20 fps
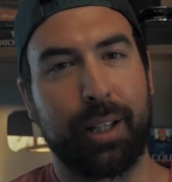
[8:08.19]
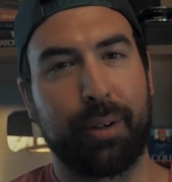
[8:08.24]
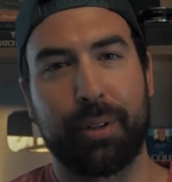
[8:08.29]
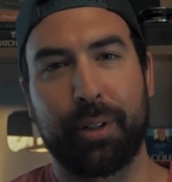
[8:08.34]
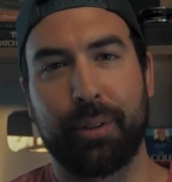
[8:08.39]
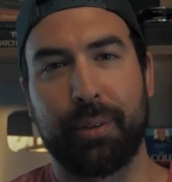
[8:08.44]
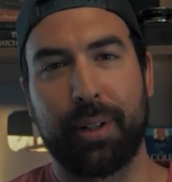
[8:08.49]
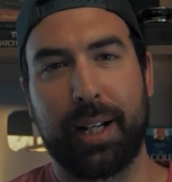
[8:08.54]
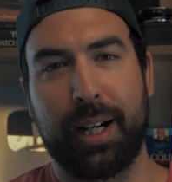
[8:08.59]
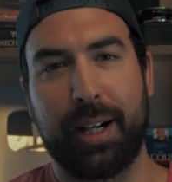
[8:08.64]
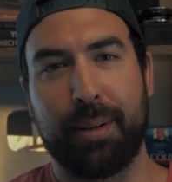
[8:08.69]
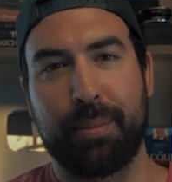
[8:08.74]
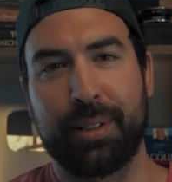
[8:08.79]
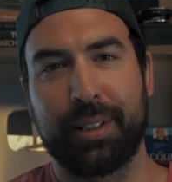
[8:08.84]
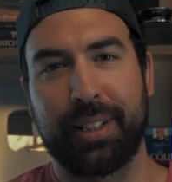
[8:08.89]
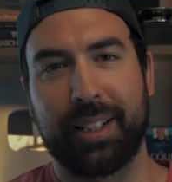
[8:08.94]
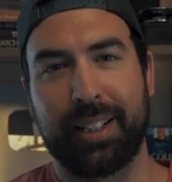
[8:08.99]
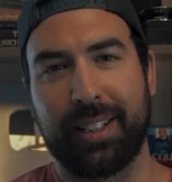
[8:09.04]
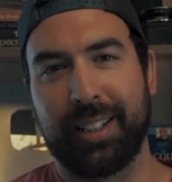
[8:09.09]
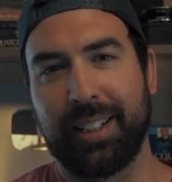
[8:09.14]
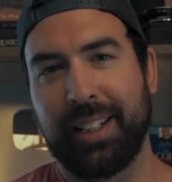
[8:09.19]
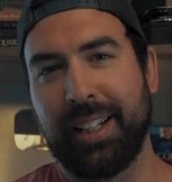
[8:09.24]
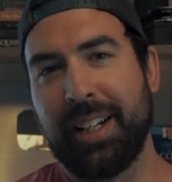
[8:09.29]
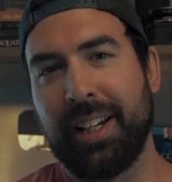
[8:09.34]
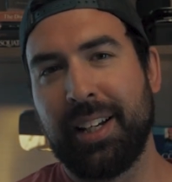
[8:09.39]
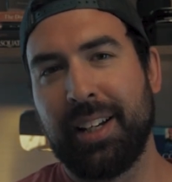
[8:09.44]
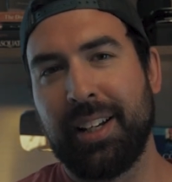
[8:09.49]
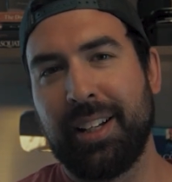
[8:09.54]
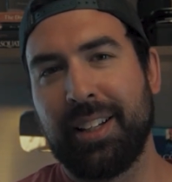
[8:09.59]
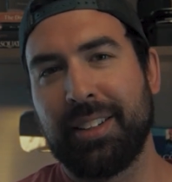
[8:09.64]
I wonder what happened. Like
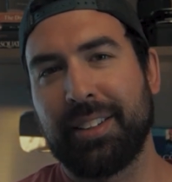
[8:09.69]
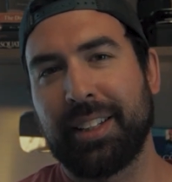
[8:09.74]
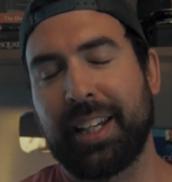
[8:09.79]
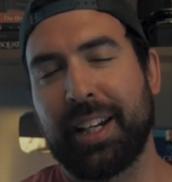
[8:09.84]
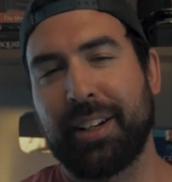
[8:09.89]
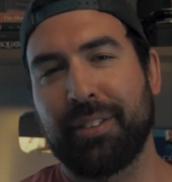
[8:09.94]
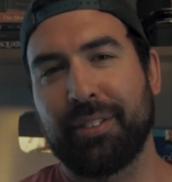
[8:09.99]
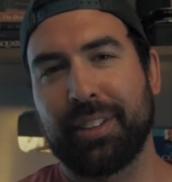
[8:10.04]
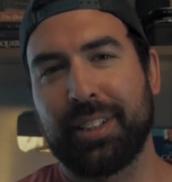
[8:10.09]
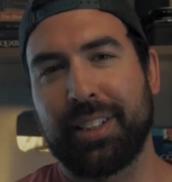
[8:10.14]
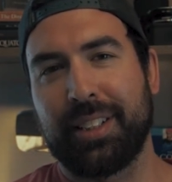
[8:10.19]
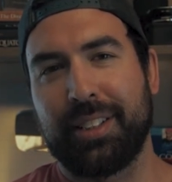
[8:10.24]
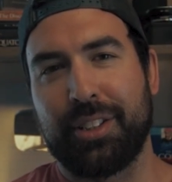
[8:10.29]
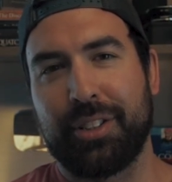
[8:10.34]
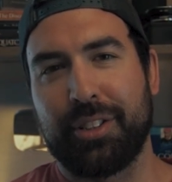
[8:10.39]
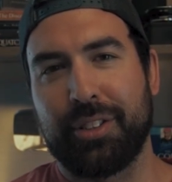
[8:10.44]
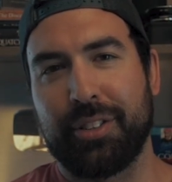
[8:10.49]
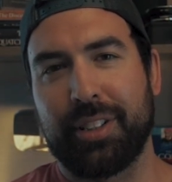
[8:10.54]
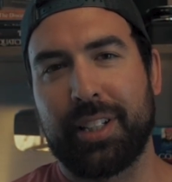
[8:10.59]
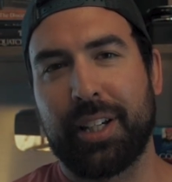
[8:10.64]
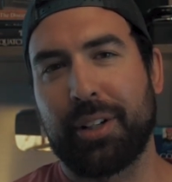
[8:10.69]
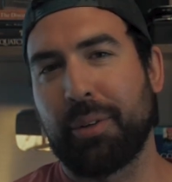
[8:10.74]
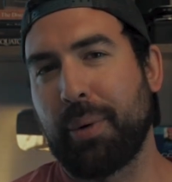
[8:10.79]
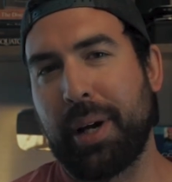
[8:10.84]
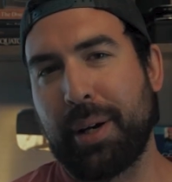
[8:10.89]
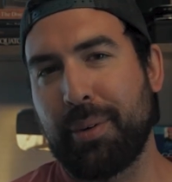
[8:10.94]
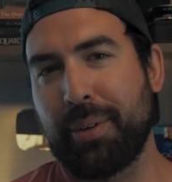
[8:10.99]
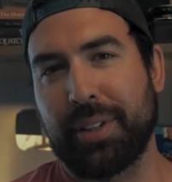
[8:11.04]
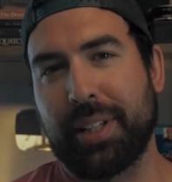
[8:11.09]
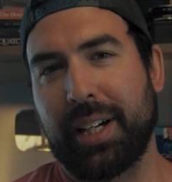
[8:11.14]
they can't really get
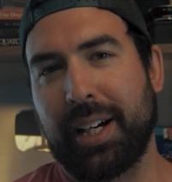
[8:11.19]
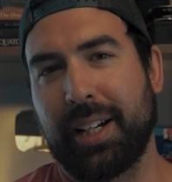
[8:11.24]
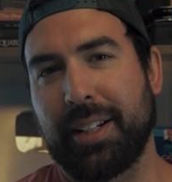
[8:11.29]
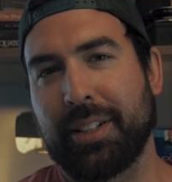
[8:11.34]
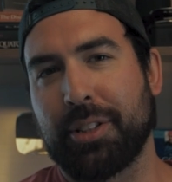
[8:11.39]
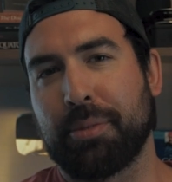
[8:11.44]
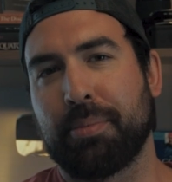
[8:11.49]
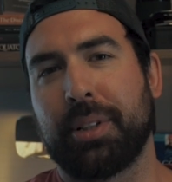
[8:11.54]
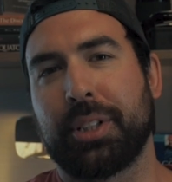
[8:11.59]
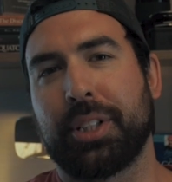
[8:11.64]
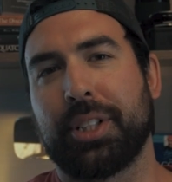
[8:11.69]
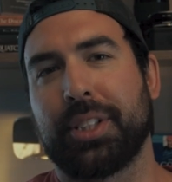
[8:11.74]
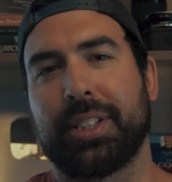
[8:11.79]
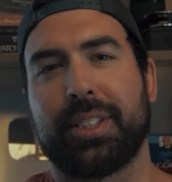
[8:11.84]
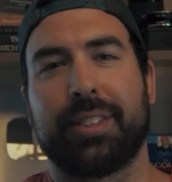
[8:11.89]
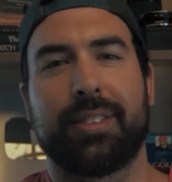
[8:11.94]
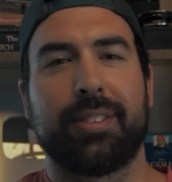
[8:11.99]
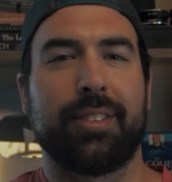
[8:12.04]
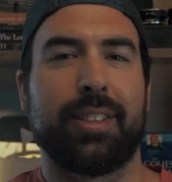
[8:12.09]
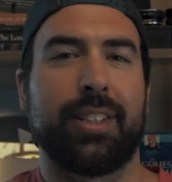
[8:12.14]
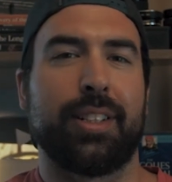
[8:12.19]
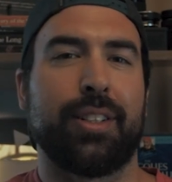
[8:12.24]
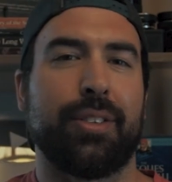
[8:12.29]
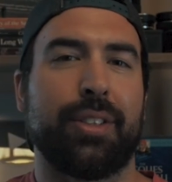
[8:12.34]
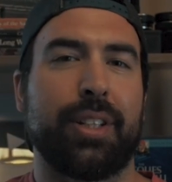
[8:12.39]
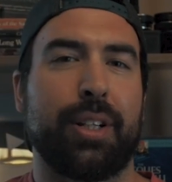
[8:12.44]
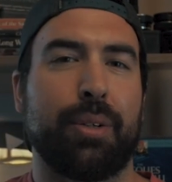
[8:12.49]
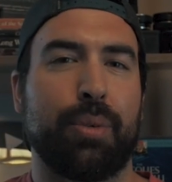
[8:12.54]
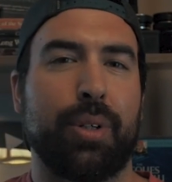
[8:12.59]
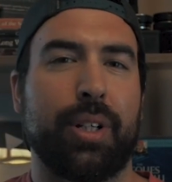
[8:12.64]
away with that as much as, you know,
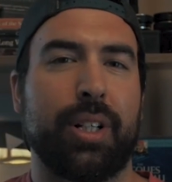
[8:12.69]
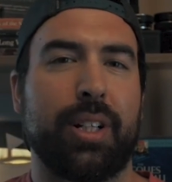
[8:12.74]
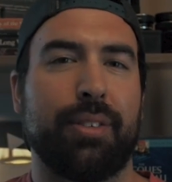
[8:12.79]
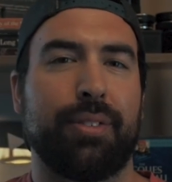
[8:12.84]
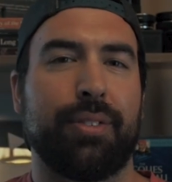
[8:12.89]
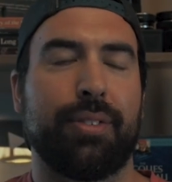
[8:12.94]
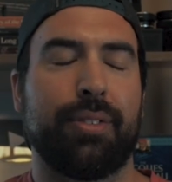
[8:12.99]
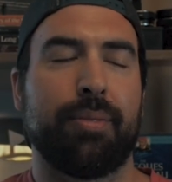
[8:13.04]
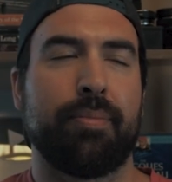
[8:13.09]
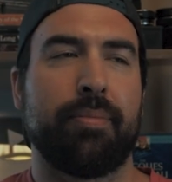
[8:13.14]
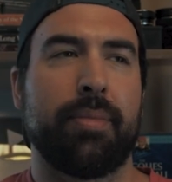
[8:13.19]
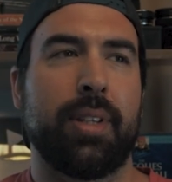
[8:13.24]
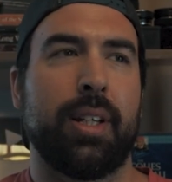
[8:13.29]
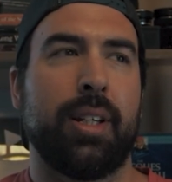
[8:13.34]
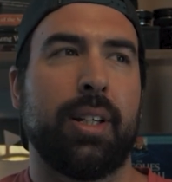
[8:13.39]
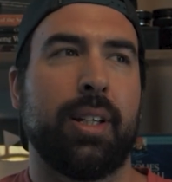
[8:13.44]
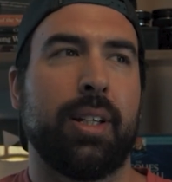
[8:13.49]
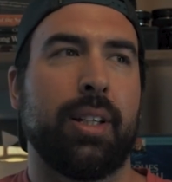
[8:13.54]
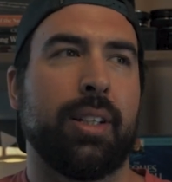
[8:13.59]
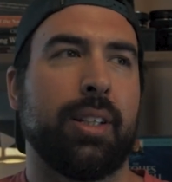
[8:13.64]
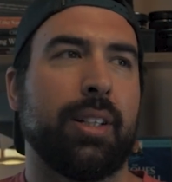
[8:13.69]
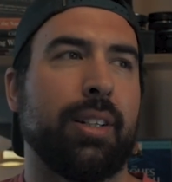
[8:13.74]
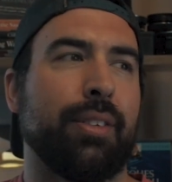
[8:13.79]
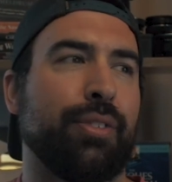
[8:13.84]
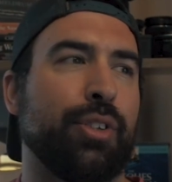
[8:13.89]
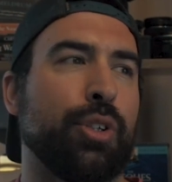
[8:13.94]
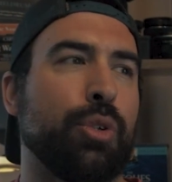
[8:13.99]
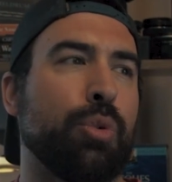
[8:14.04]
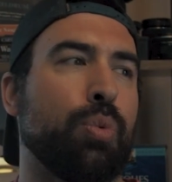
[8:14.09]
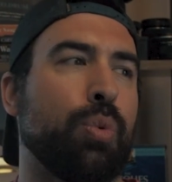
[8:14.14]
they would
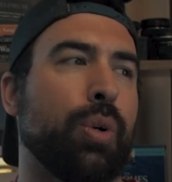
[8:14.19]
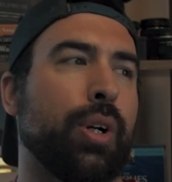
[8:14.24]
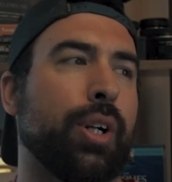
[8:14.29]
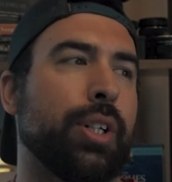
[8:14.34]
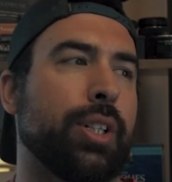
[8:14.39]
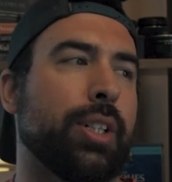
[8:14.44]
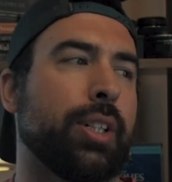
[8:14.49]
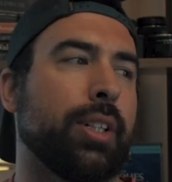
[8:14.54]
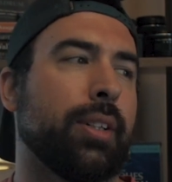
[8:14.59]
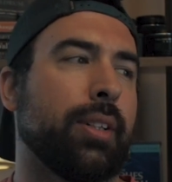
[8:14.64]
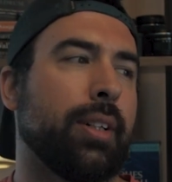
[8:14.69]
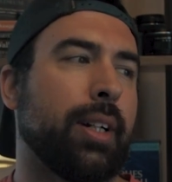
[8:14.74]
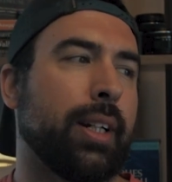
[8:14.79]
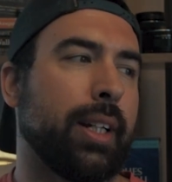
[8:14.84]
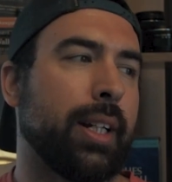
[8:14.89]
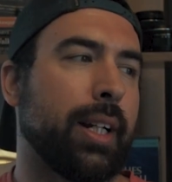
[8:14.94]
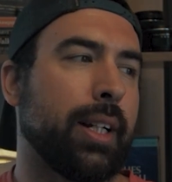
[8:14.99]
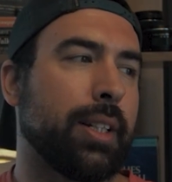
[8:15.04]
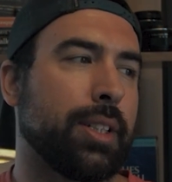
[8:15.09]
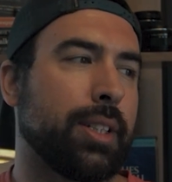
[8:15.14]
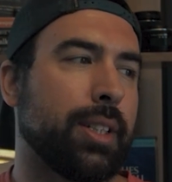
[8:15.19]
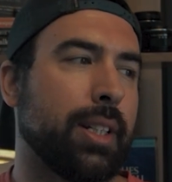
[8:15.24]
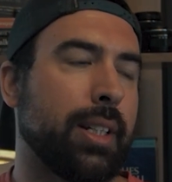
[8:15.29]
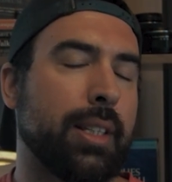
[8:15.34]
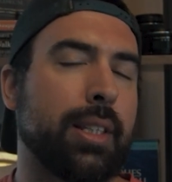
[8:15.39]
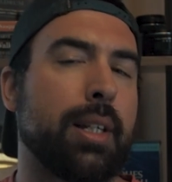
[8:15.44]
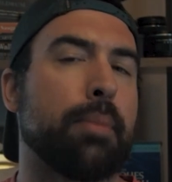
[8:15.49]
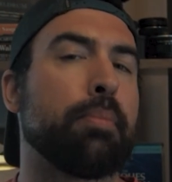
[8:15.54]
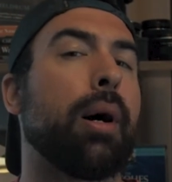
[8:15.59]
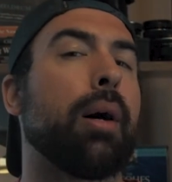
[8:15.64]
if you weren't, I guess,
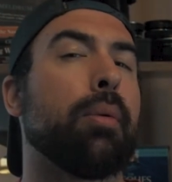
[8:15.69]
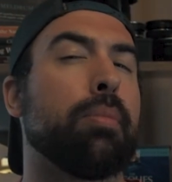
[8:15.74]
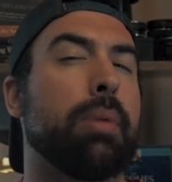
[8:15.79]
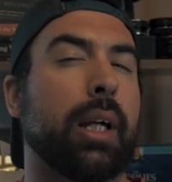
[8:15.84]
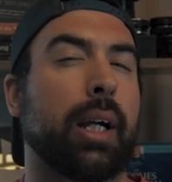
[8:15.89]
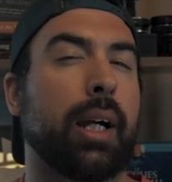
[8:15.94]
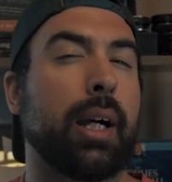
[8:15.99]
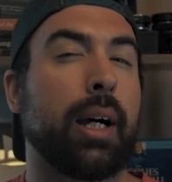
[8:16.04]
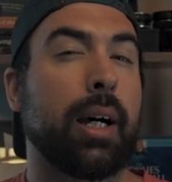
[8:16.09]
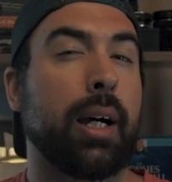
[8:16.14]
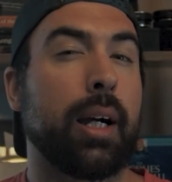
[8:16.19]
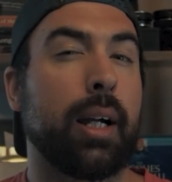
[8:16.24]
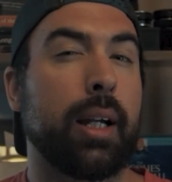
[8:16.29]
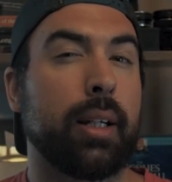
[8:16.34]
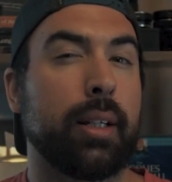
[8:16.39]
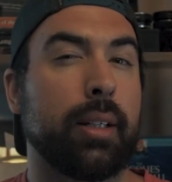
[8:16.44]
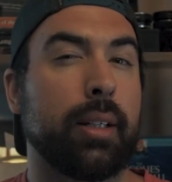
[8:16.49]
in the public eye,